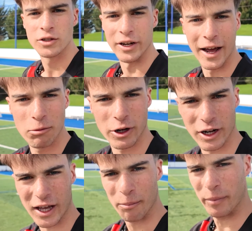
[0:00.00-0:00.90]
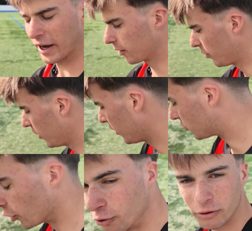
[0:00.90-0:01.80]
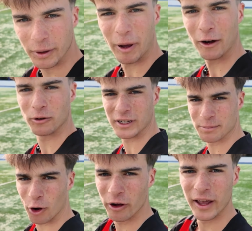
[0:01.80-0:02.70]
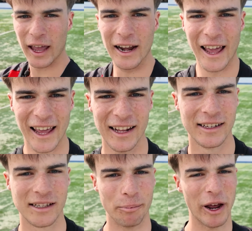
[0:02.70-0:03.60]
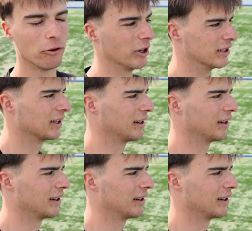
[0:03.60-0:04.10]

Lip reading: So now we're going to come back a bit to the penalty spot and hit some penalties.